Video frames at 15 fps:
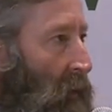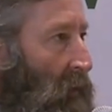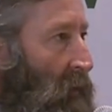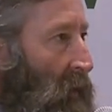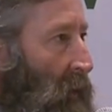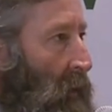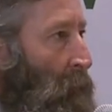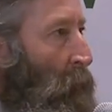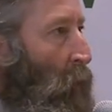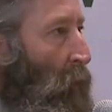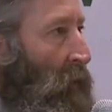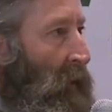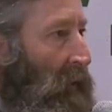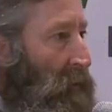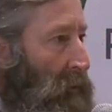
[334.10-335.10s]
the
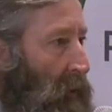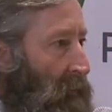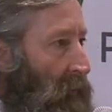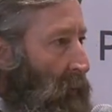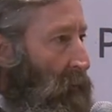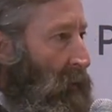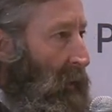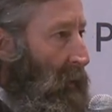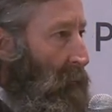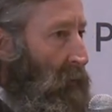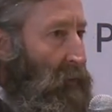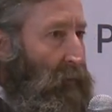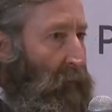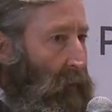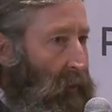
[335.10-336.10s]
importation of those
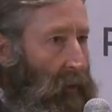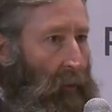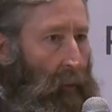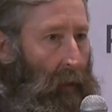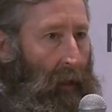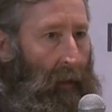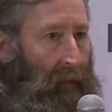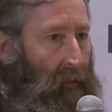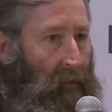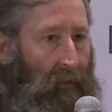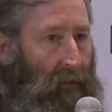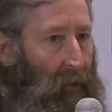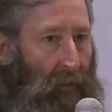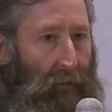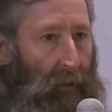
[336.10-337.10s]
animals for you and I is
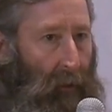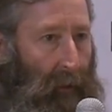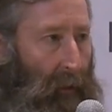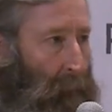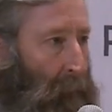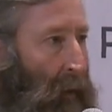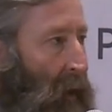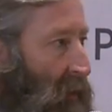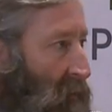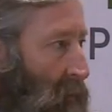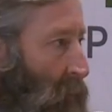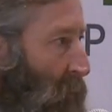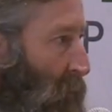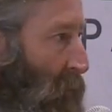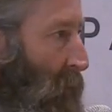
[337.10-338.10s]
essentially
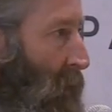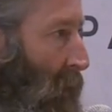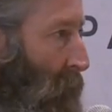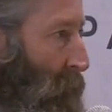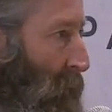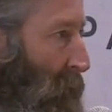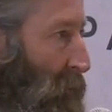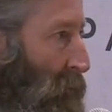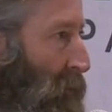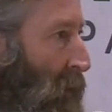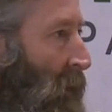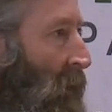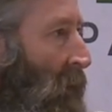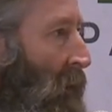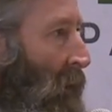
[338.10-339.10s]
impossible to accomplish
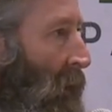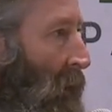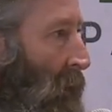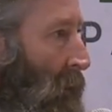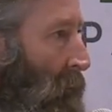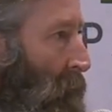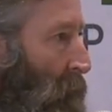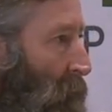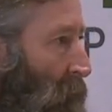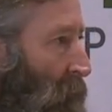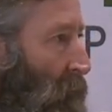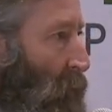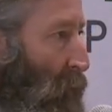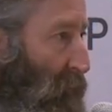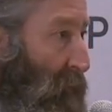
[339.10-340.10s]
um,
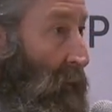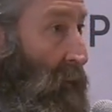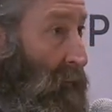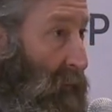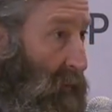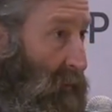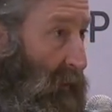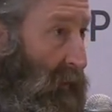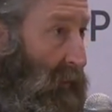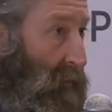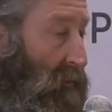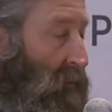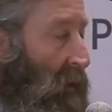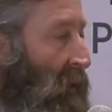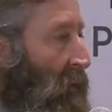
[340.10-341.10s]
for fear of
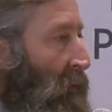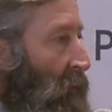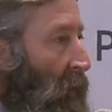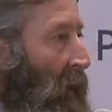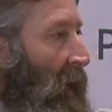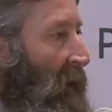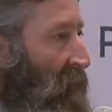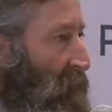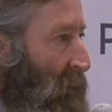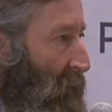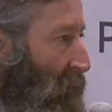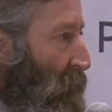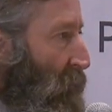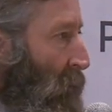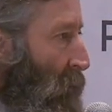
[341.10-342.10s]
disease. There have been
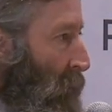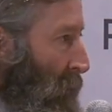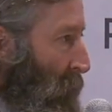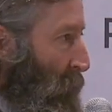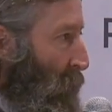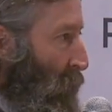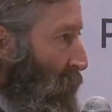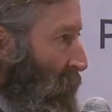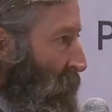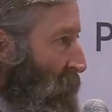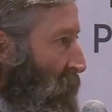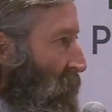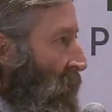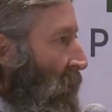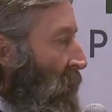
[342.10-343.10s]
a few
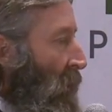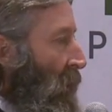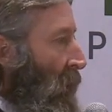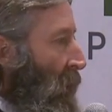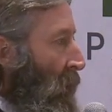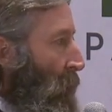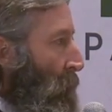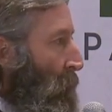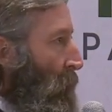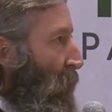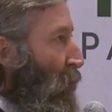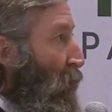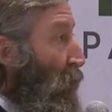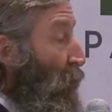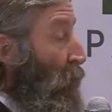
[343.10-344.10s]
imports um,
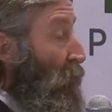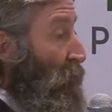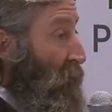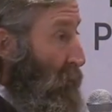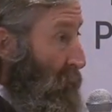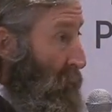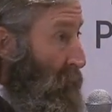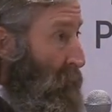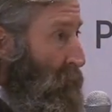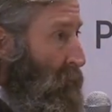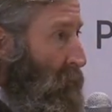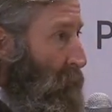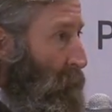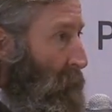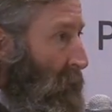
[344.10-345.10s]
through
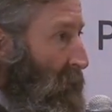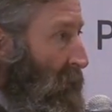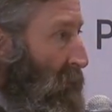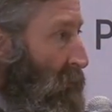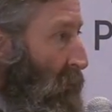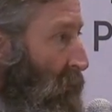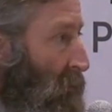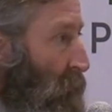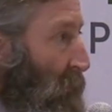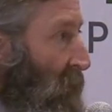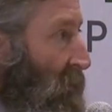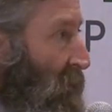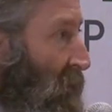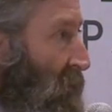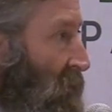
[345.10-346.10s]
zoos, but these are
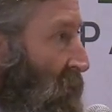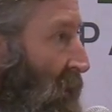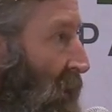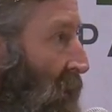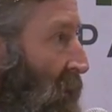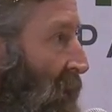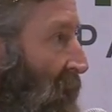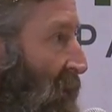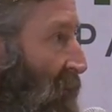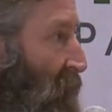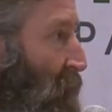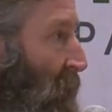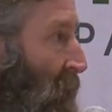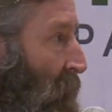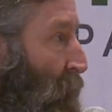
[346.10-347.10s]
species that
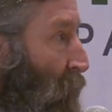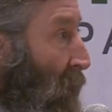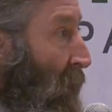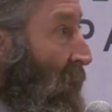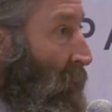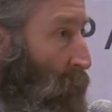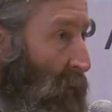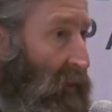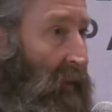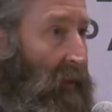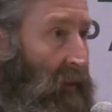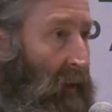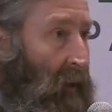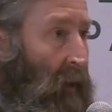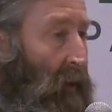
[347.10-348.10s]
have been bred
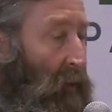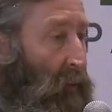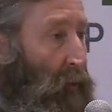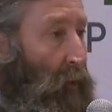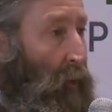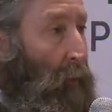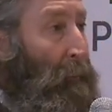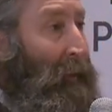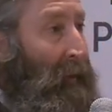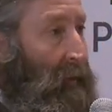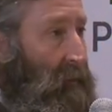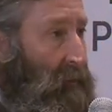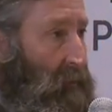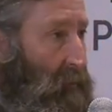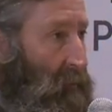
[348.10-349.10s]
within
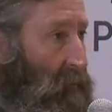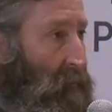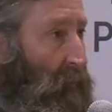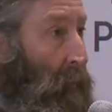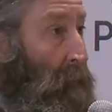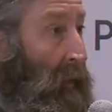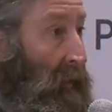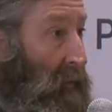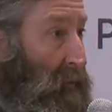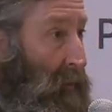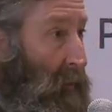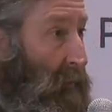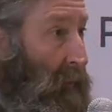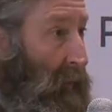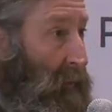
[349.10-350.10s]
European zoos for many
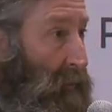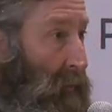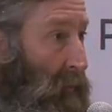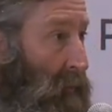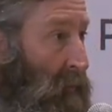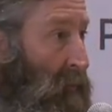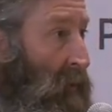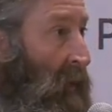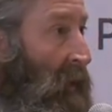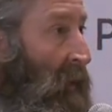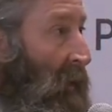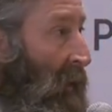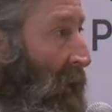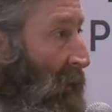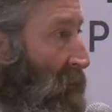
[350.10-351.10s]
generations.
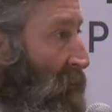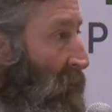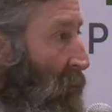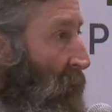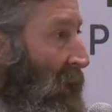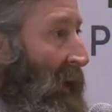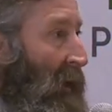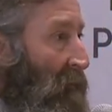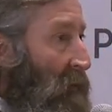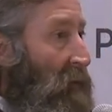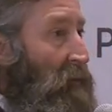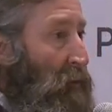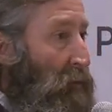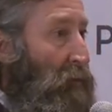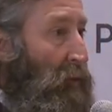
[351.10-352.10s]
And so they have
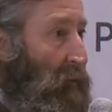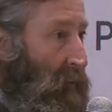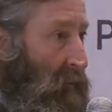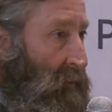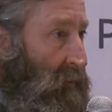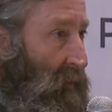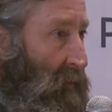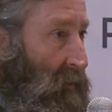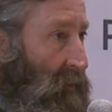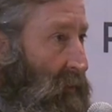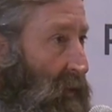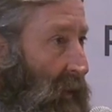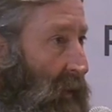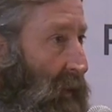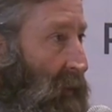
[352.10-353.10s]
these assurances
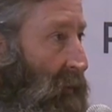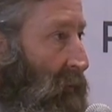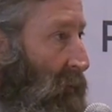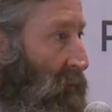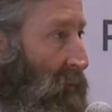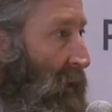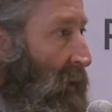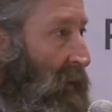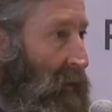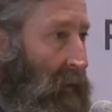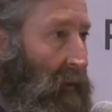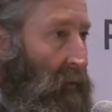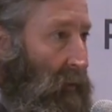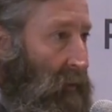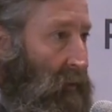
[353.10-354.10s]
that there's not any
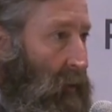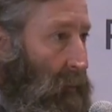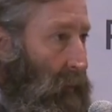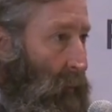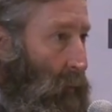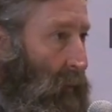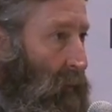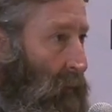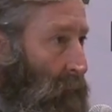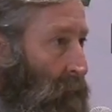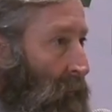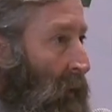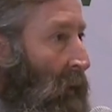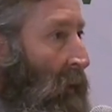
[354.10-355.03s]
illness coming with them.